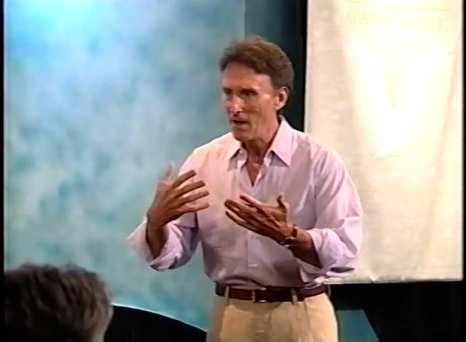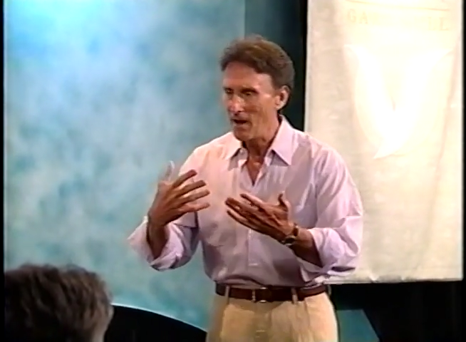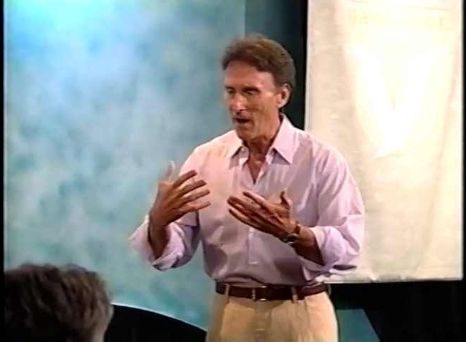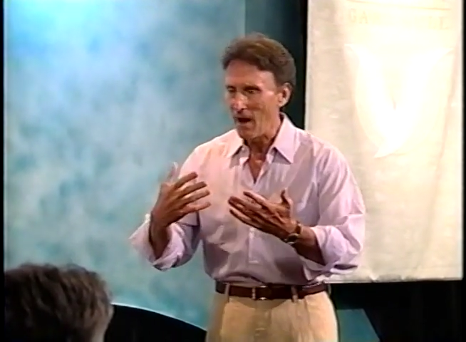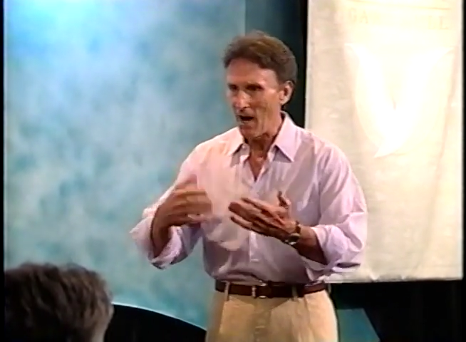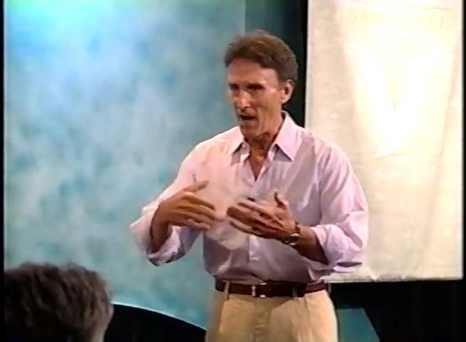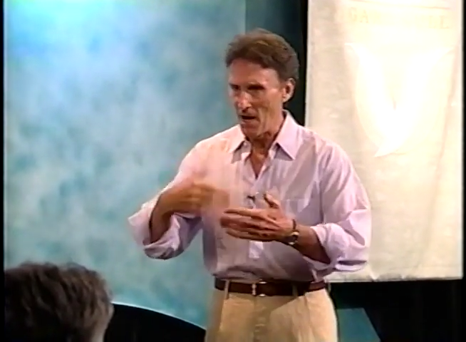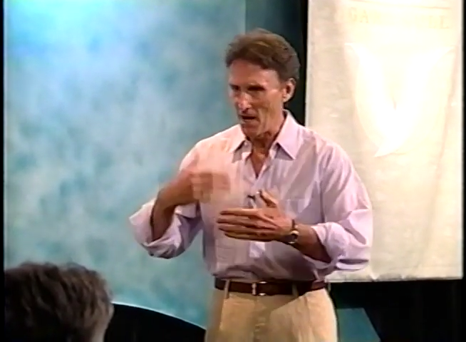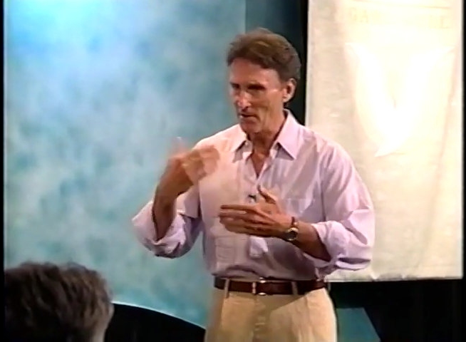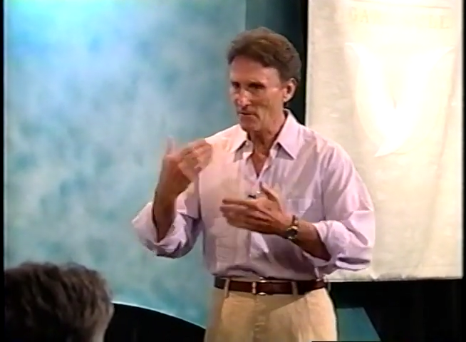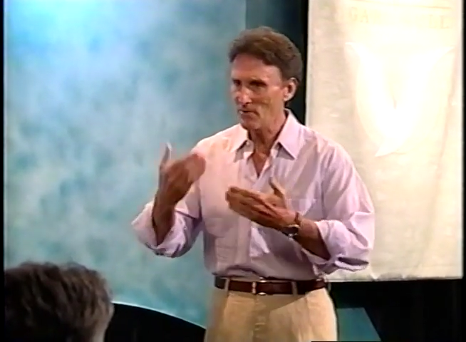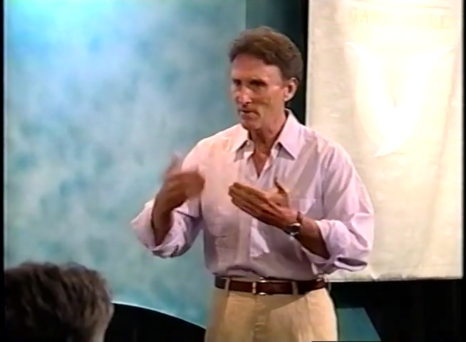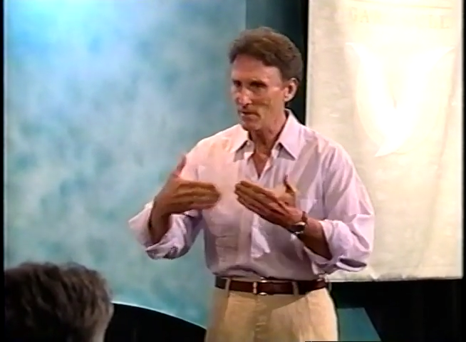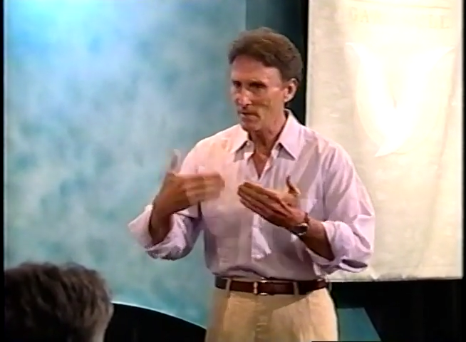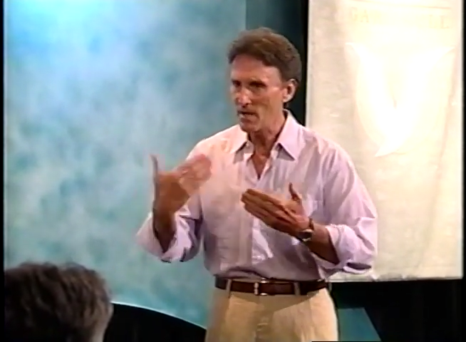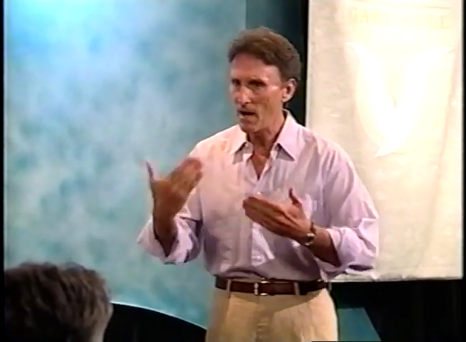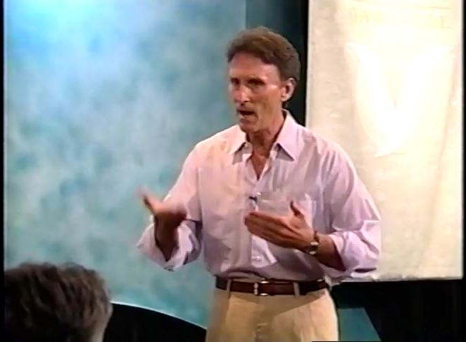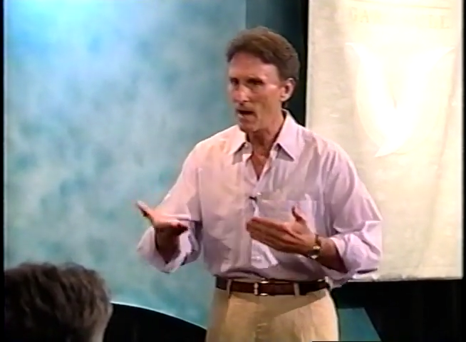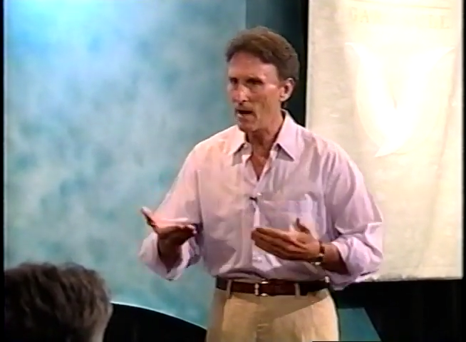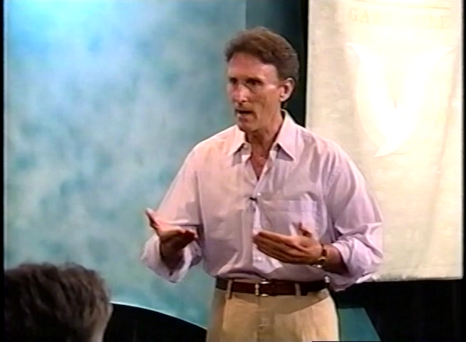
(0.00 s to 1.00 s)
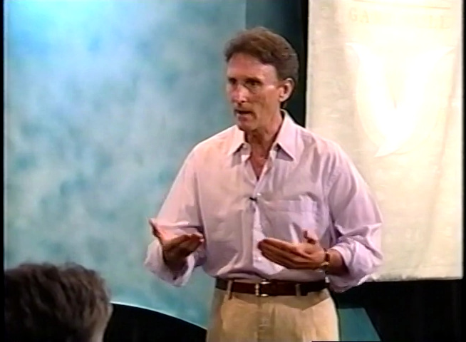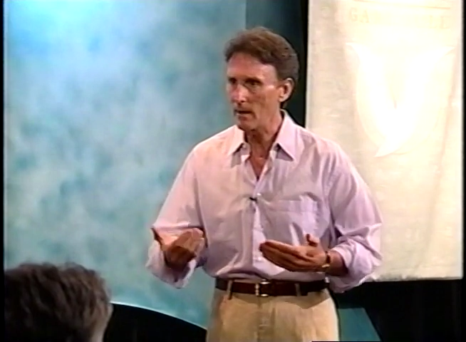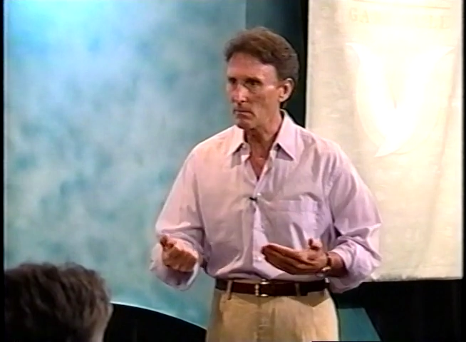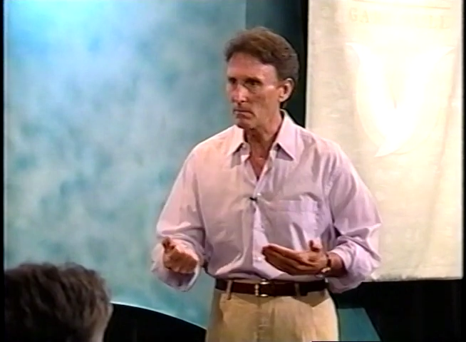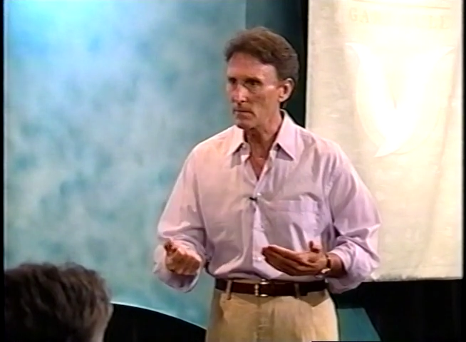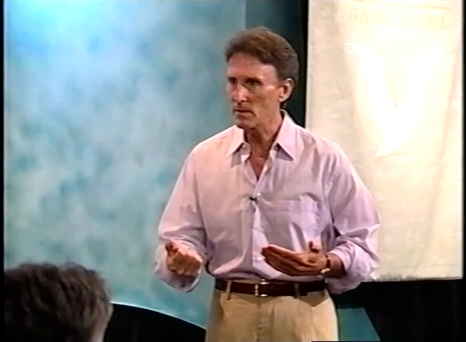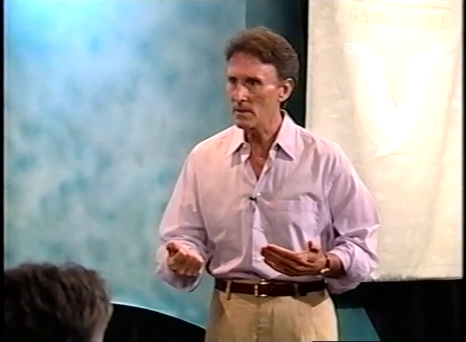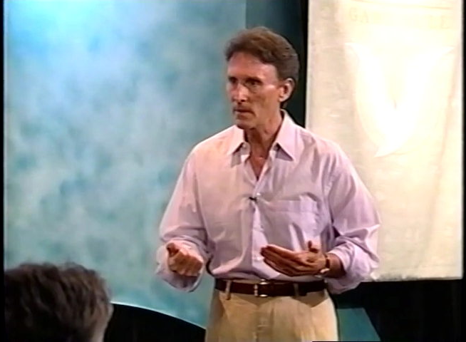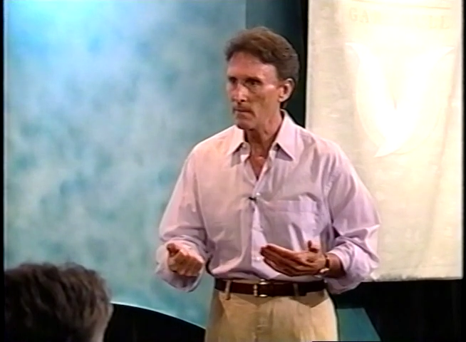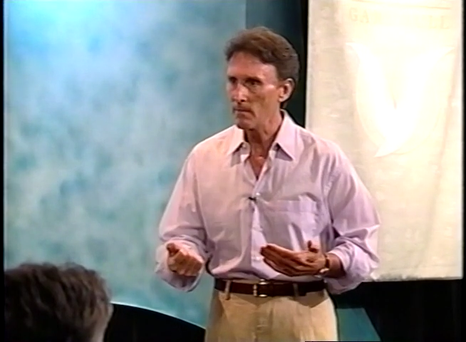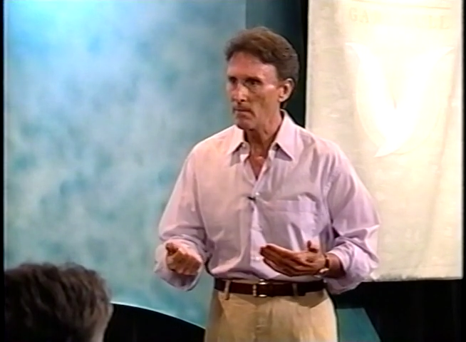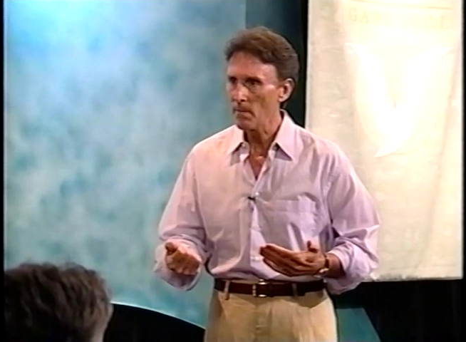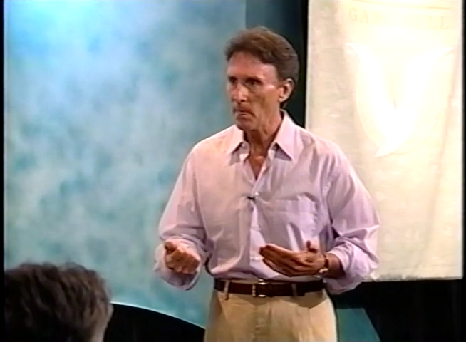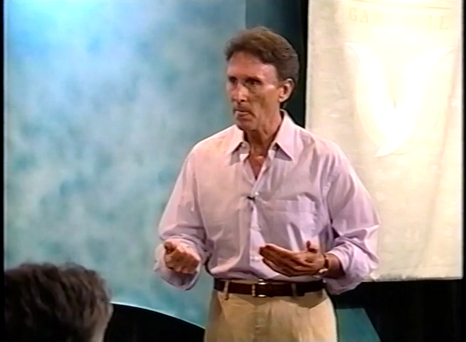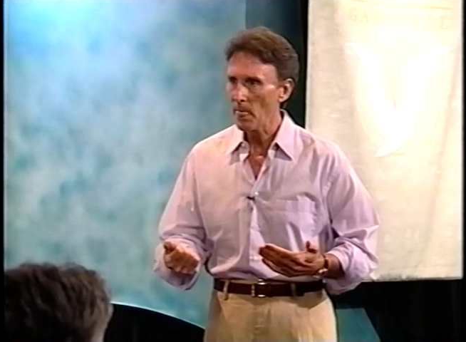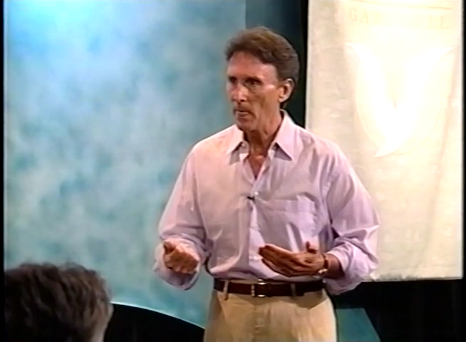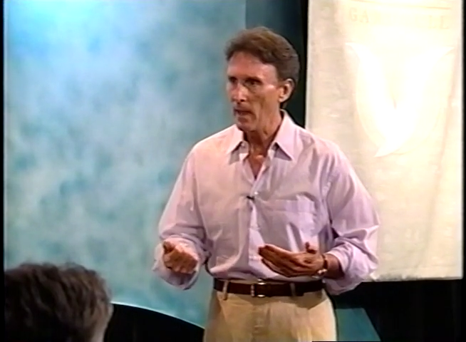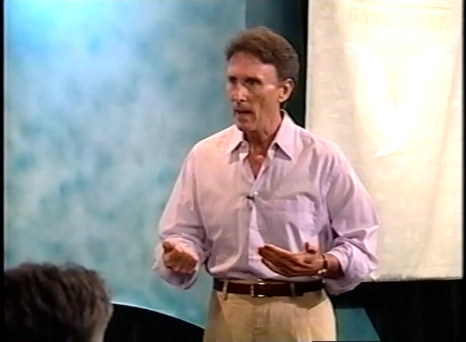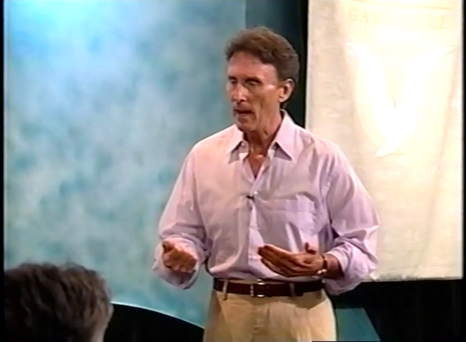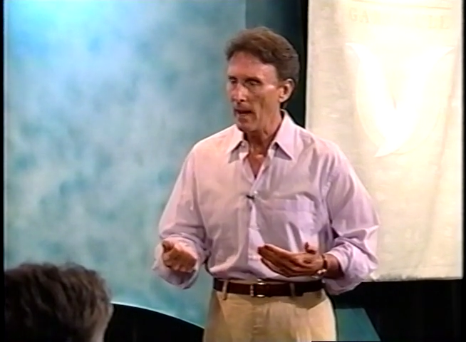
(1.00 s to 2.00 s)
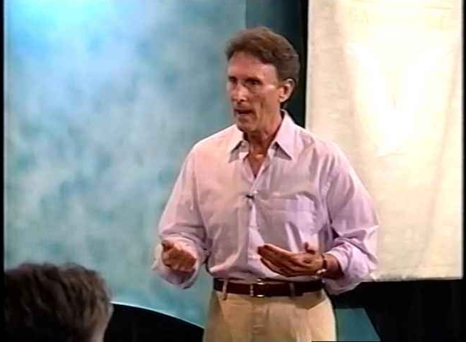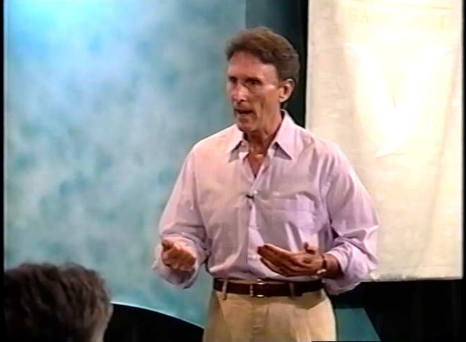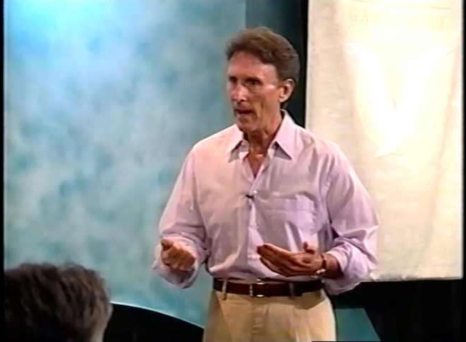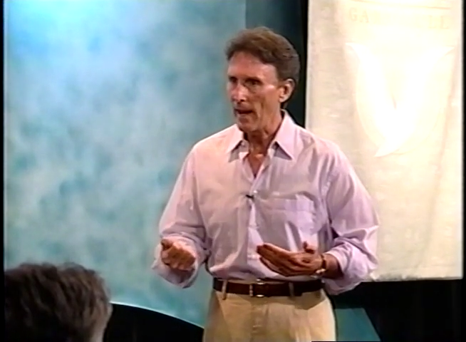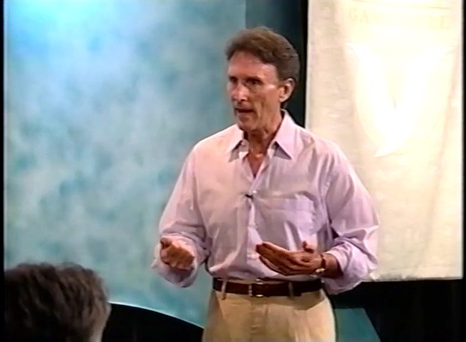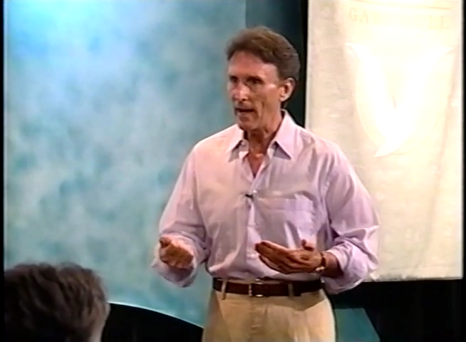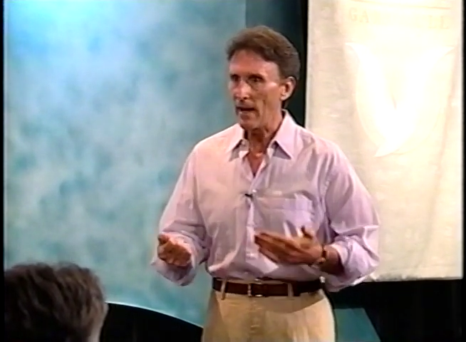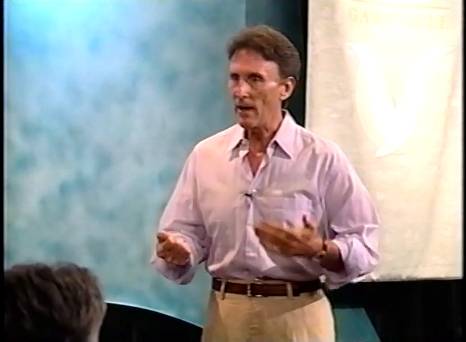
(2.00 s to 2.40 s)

100 times. And